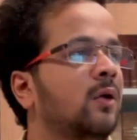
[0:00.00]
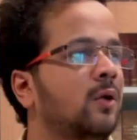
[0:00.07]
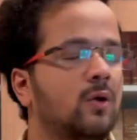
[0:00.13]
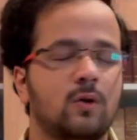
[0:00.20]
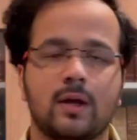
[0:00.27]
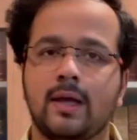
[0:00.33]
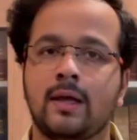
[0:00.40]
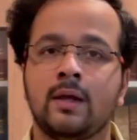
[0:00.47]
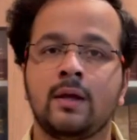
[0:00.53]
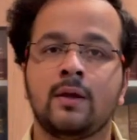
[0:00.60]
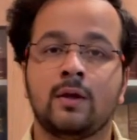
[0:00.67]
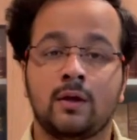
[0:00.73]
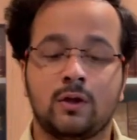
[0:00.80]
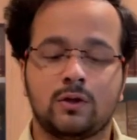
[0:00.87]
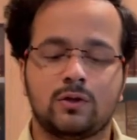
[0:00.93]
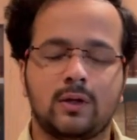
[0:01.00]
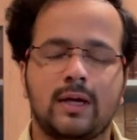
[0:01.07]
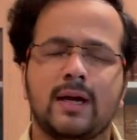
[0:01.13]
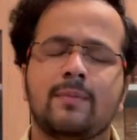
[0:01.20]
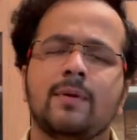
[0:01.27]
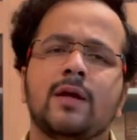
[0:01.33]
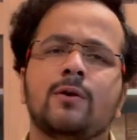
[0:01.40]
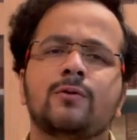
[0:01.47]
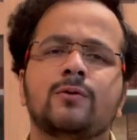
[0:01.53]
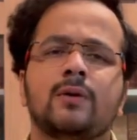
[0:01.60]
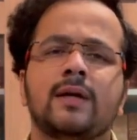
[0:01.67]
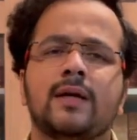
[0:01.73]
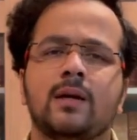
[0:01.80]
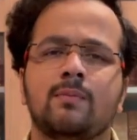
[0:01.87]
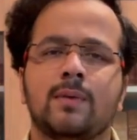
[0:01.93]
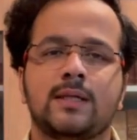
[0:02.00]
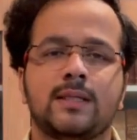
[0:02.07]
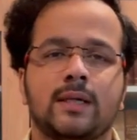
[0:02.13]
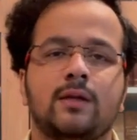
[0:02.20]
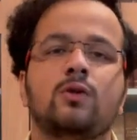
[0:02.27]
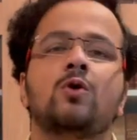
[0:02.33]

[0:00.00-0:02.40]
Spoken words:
Okay, so let me give you a little basic,